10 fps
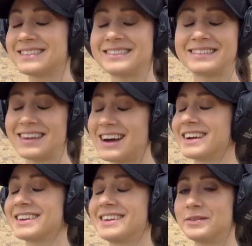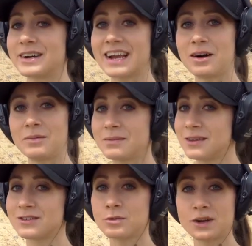it's not gonna work out. Maybe
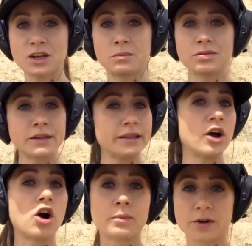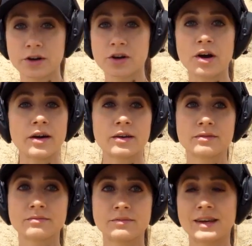you just want to completely armor your car.
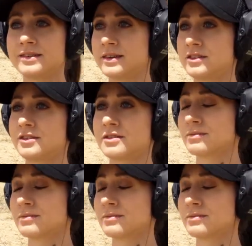That's it. Just